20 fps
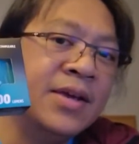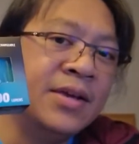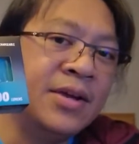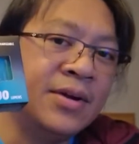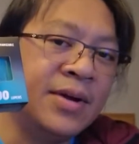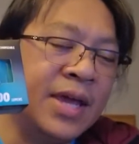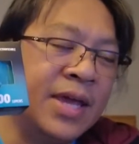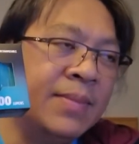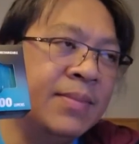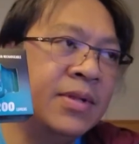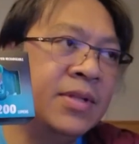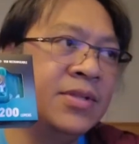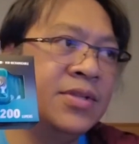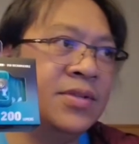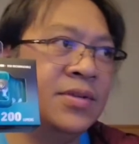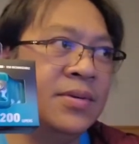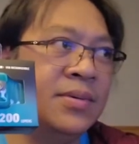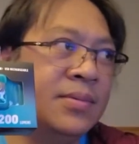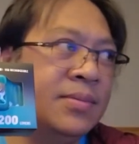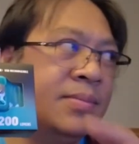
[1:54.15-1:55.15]
you're able
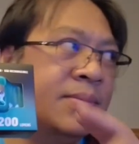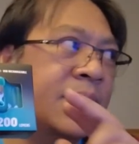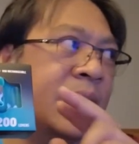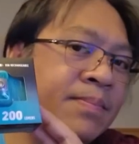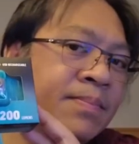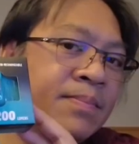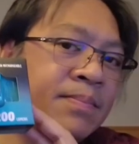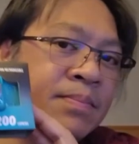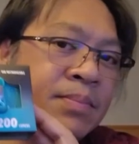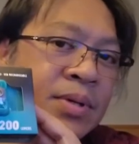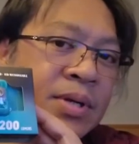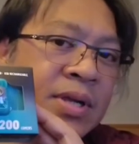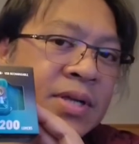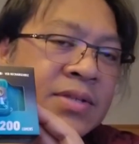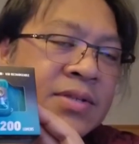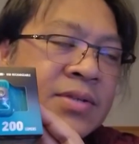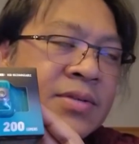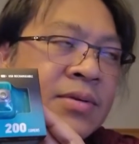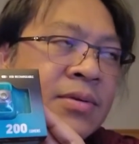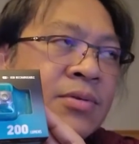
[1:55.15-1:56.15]
to
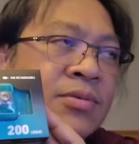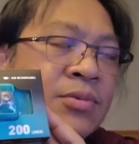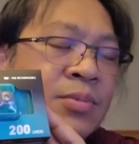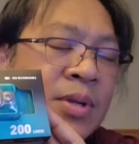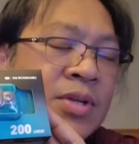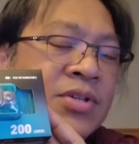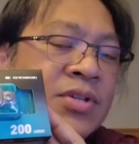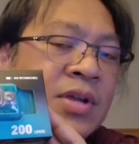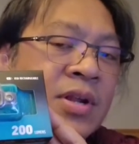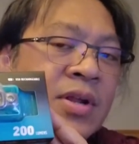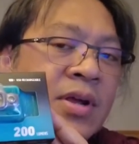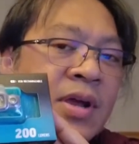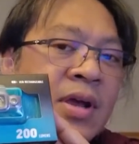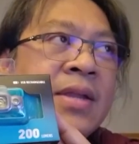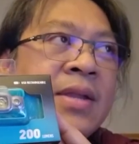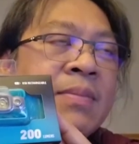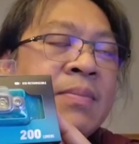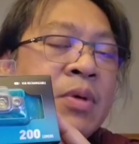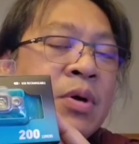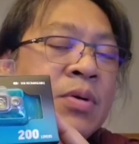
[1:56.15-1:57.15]
switch it
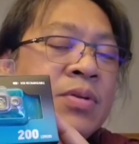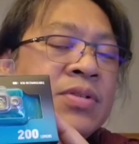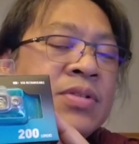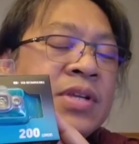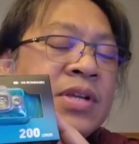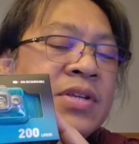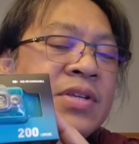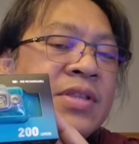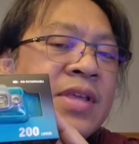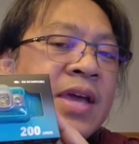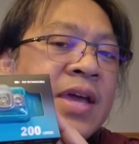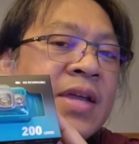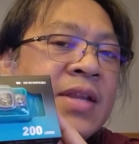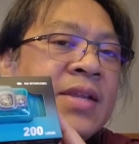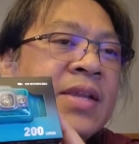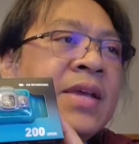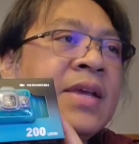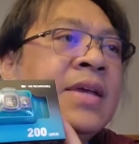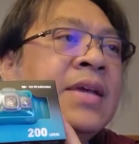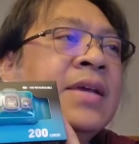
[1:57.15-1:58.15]
in a mode such that
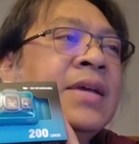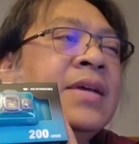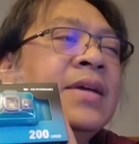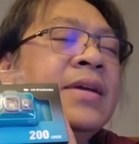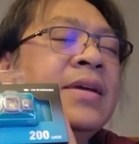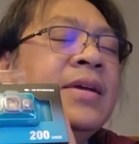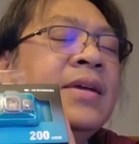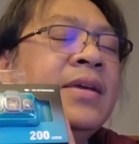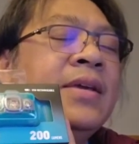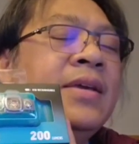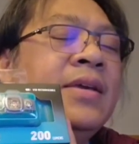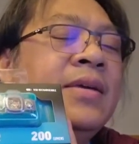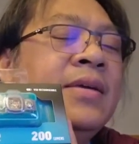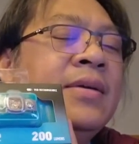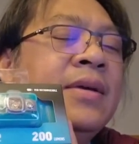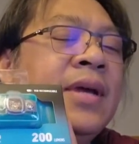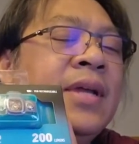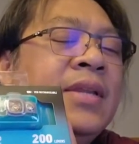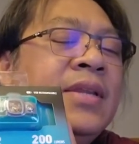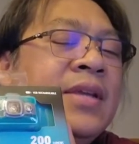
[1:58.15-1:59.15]

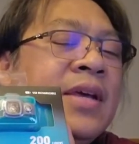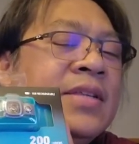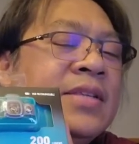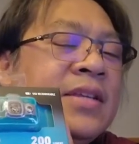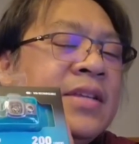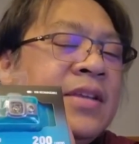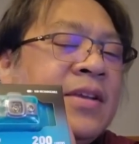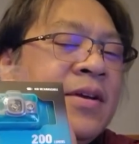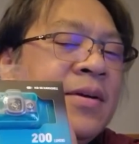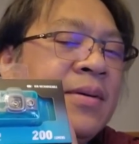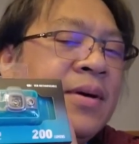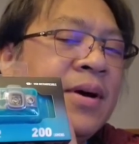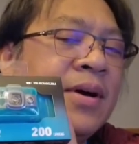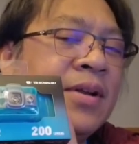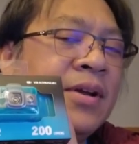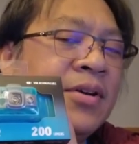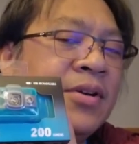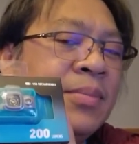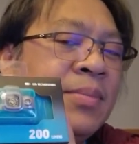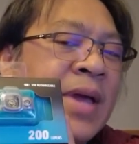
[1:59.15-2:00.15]
it doesn't go
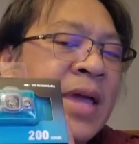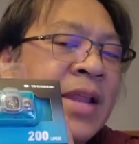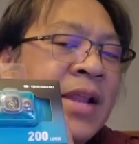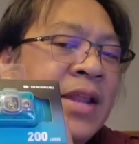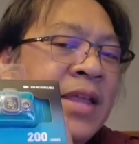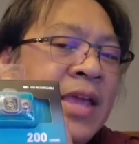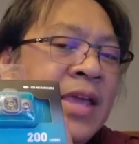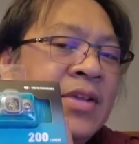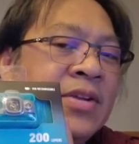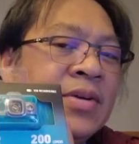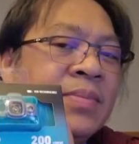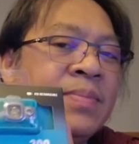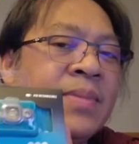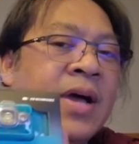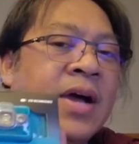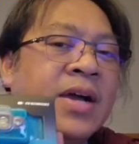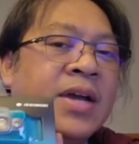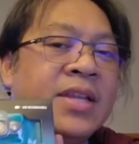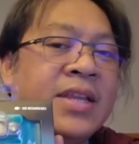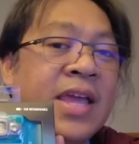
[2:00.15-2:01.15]
on automatically in your
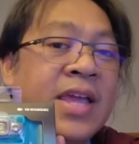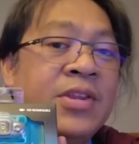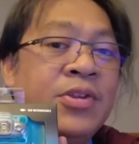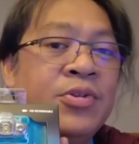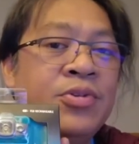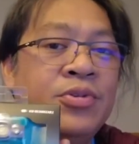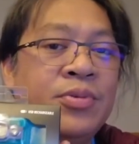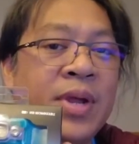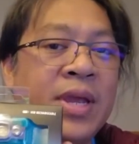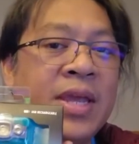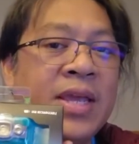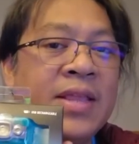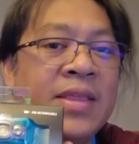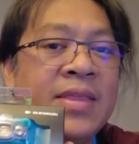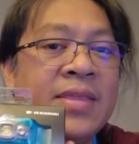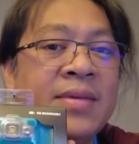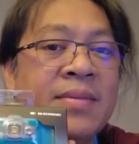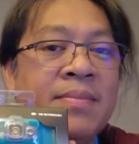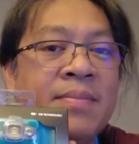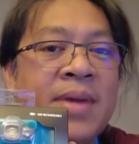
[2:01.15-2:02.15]
pocket and
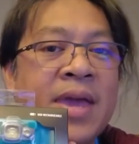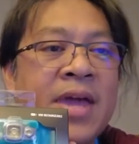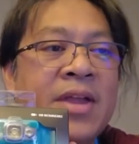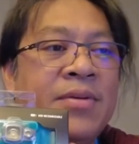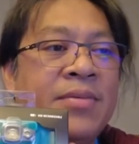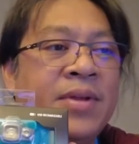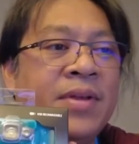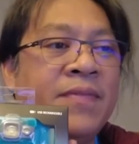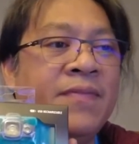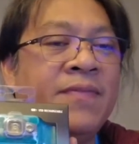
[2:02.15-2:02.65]
drain the battery.